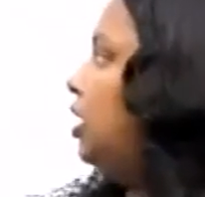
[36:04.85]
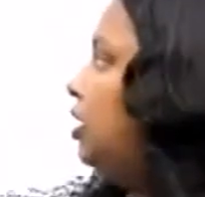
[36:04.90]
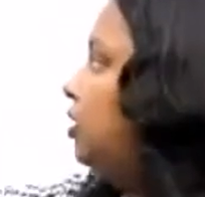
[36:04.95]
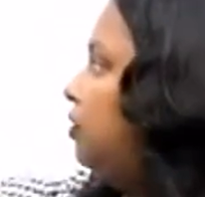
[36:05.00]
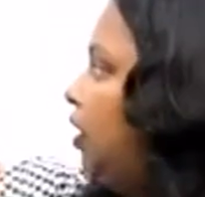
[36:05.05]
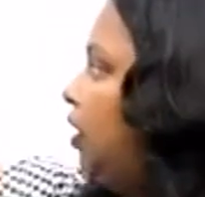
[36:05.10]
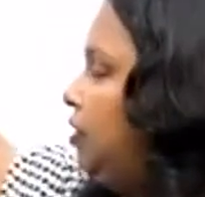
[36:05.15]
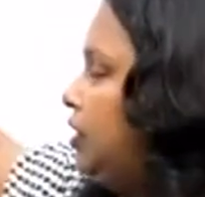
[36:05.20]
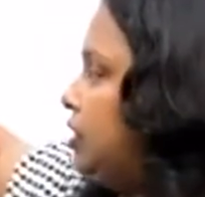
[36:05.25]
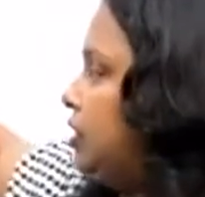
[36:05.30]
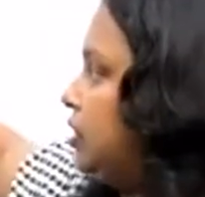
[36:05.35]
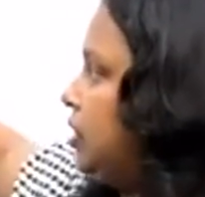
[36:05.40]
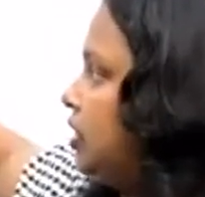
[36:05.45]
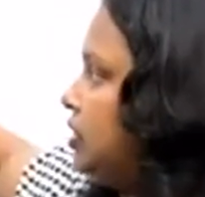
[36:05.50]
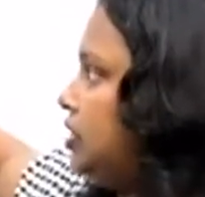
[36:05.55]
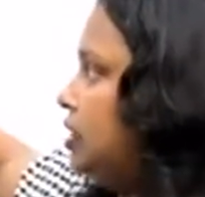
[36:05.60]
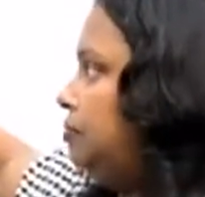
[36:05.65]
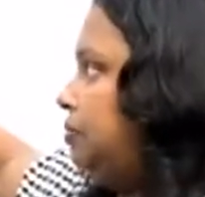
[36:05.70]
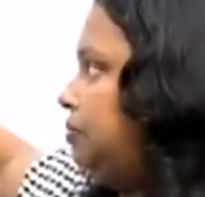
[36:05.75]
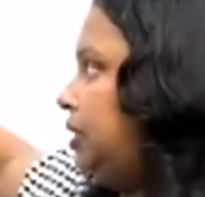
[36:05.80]
We have
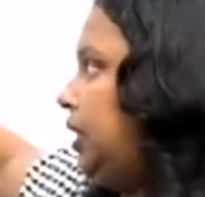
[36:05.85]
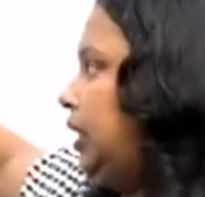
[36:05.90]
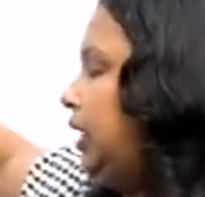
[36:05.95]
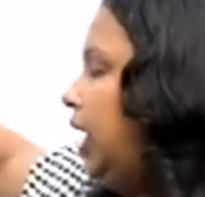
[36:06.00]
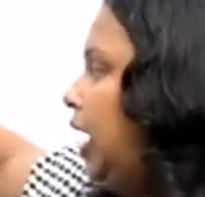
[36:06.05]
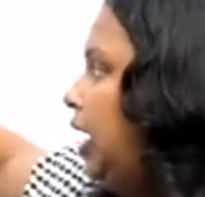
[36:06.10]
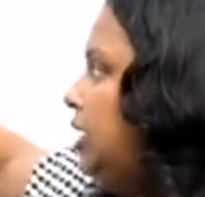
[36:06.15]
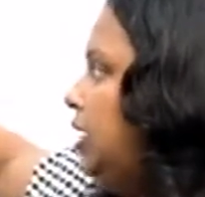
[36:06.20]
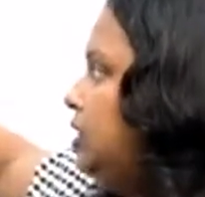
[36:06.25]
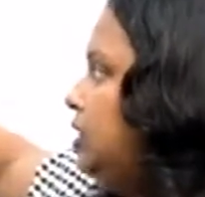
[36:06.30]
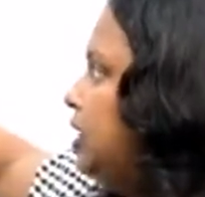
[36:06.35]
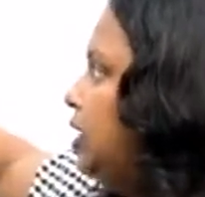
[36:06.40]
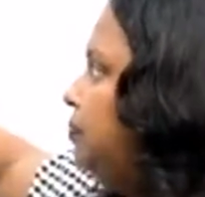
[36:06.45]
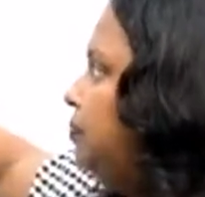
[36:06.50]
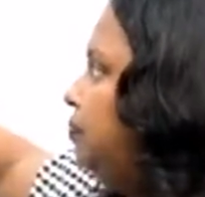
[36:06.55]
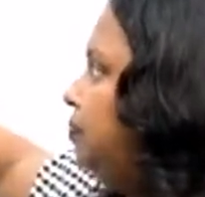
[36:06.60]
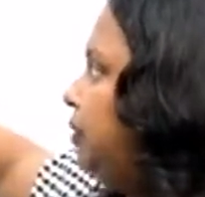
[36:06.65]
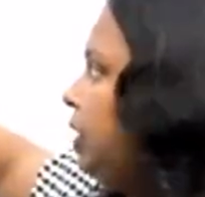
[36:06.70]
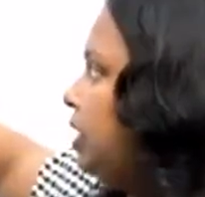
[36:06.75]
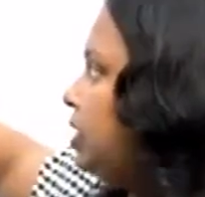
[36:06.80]
discussed them in the class.
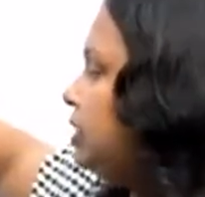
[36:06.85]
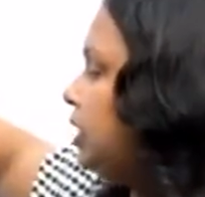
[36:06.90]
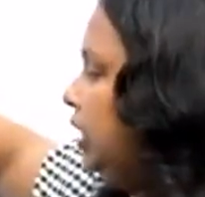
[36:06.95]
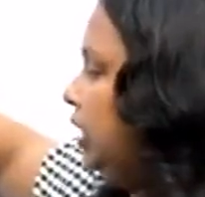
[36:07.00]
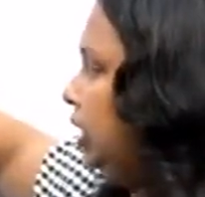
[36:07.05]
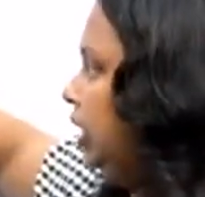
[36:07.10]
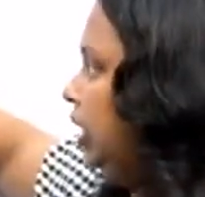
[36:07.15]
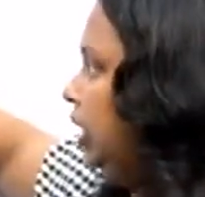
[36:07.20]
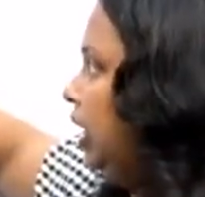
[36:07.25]
See,